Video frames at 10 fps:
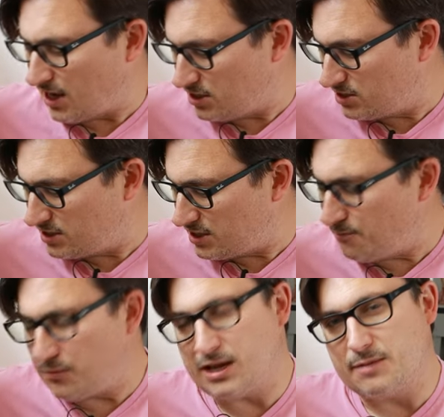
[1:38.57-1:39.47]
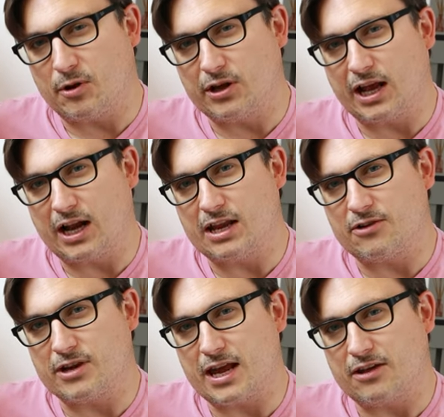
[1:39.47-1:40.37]
it simply by
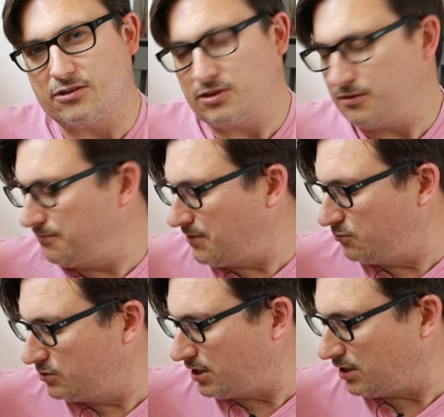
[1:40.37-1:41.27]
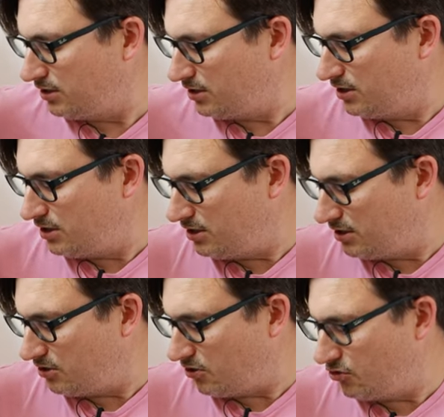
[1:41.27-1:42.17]
clearing out the filter
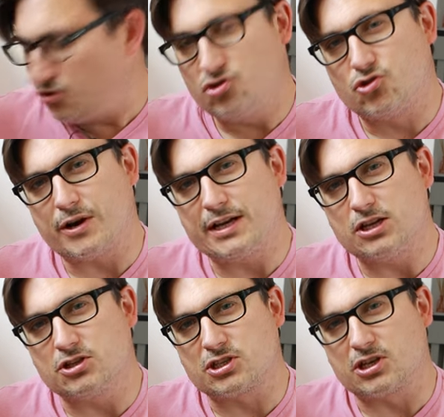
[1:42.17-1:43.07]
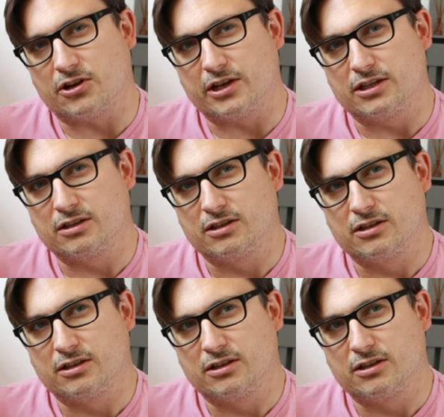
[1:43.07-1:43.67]
on the drainage side.